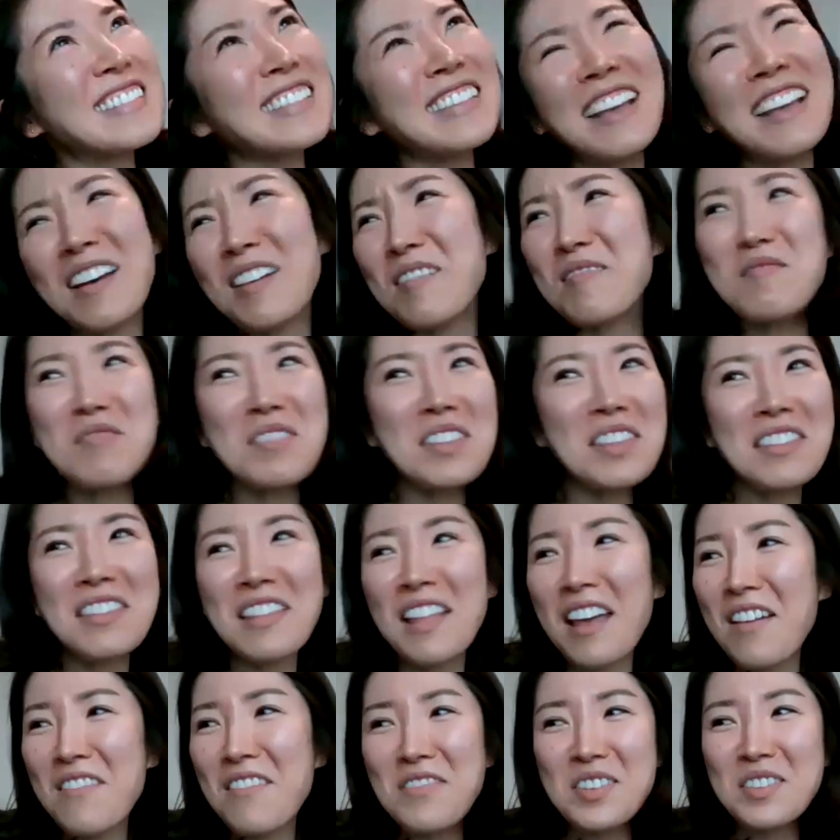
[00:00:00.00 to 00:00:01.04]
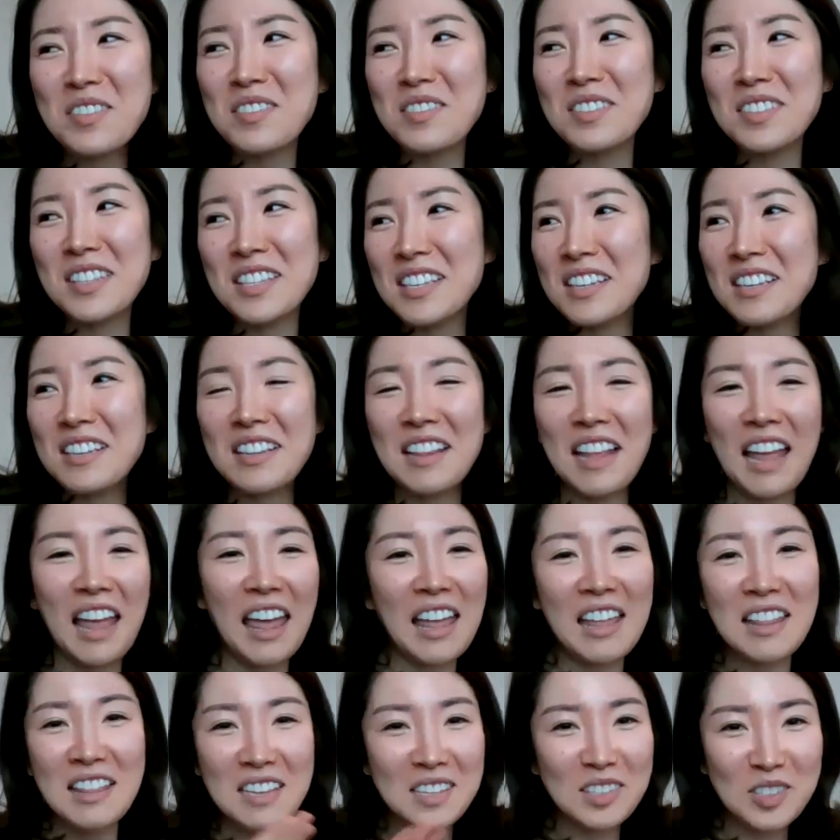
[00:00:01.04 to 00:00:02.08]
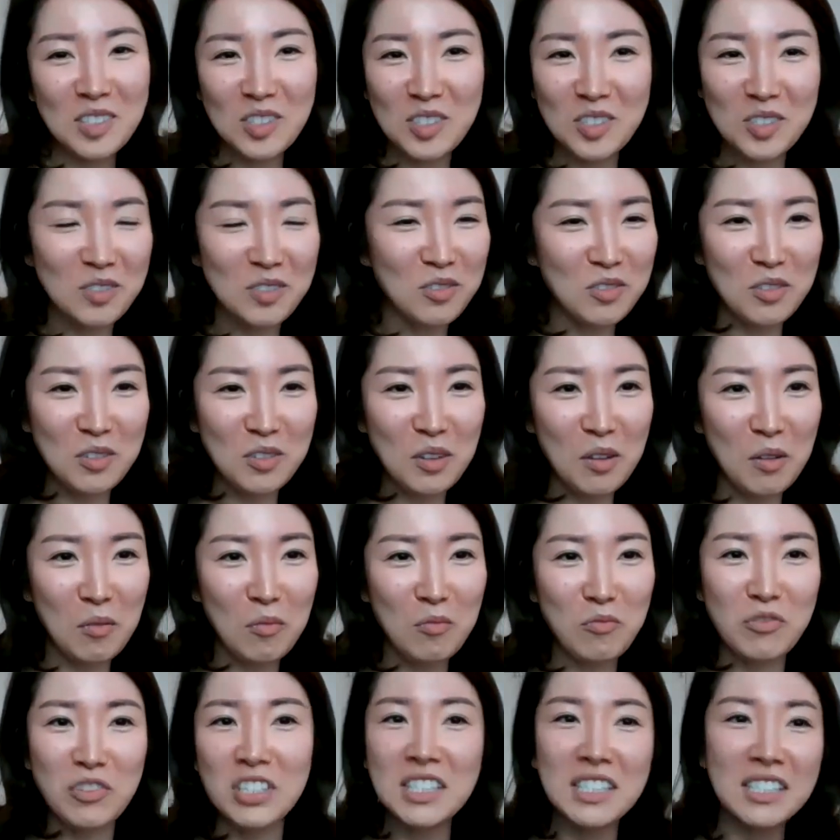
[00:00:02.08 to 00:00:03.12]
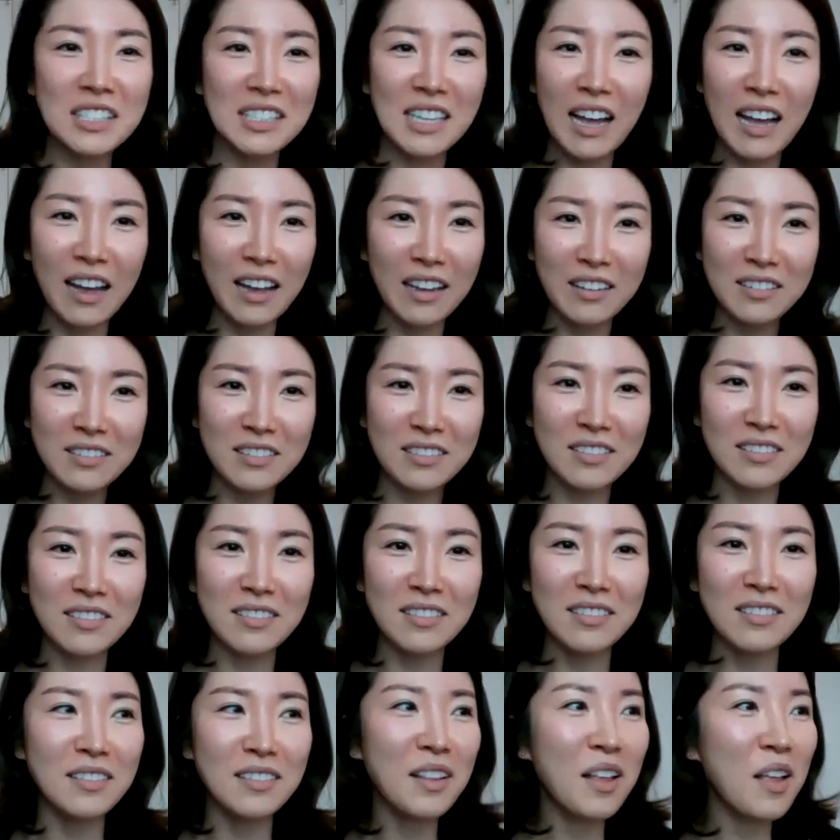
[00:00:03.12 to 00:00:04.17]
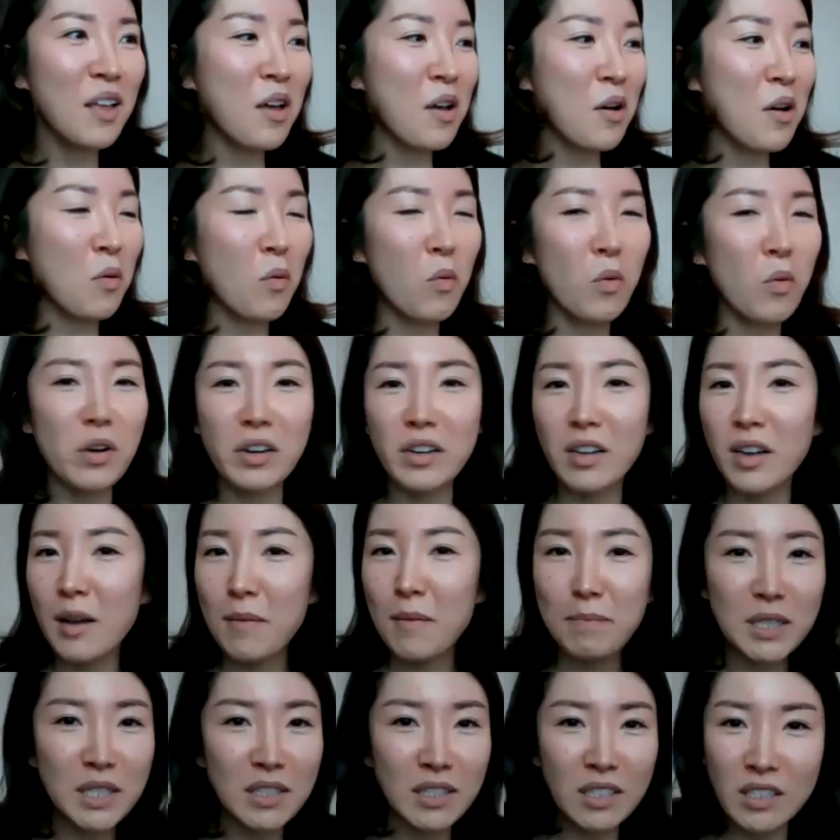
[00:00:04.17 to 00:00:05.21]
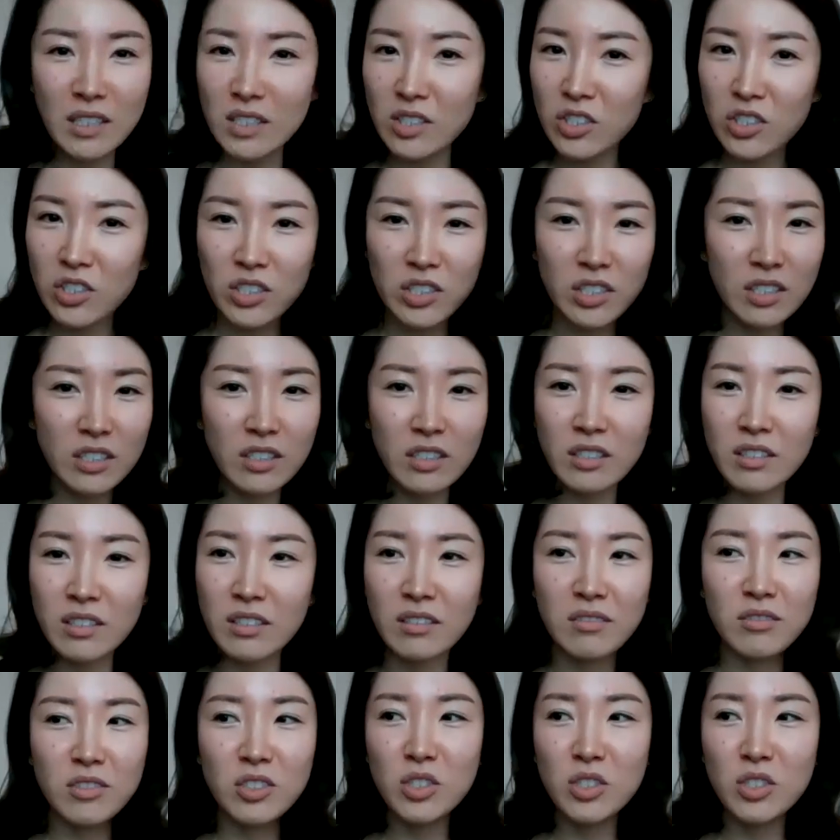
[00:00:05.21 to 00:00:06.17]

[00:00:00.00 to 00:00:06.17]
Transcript: Yeah, we never did any, you know, recital or competition.